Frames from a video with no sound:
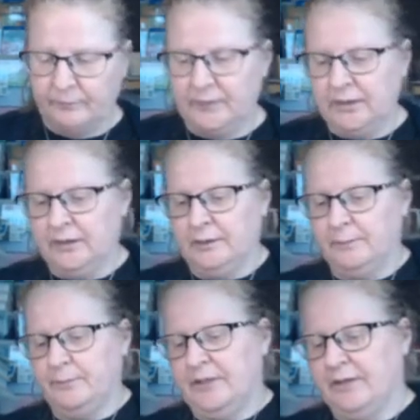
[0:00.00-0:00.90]
So,
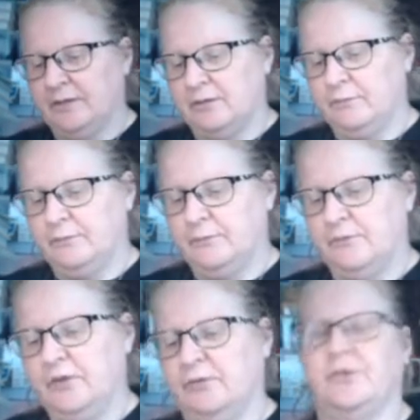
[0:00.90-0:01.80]
yes,
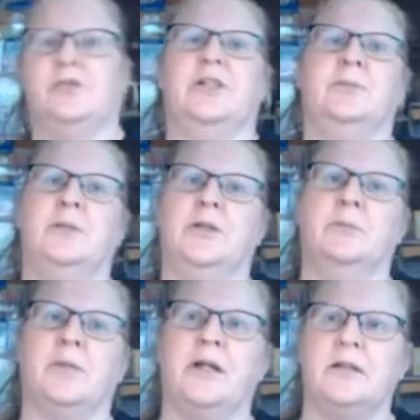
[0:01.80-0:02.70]
very frustrating being in
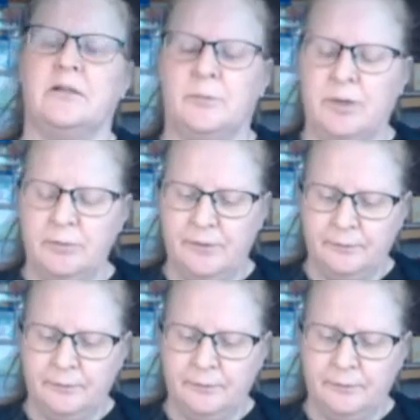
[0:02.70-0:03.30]
my head sometimes.